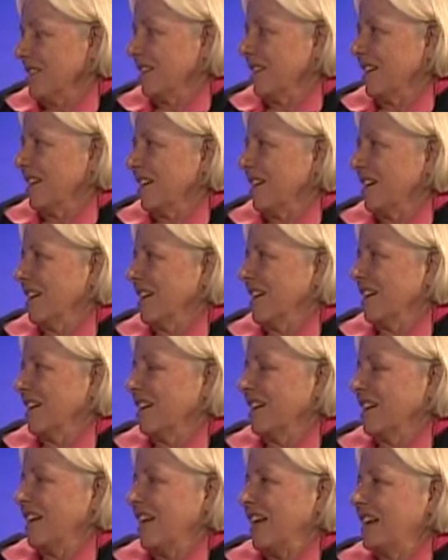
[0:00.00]
uh,
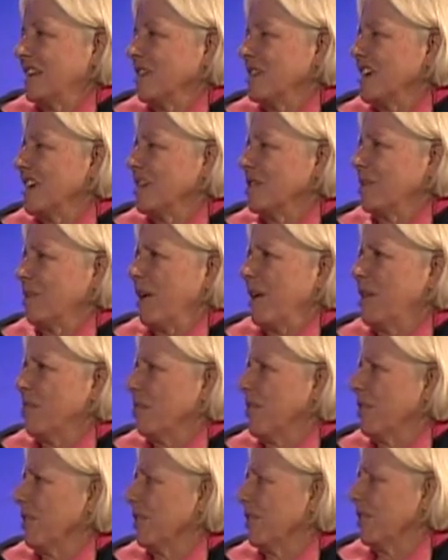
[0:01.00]
as they debate
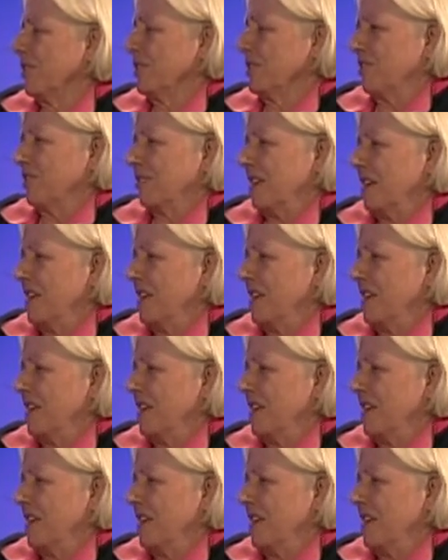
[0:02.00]
whether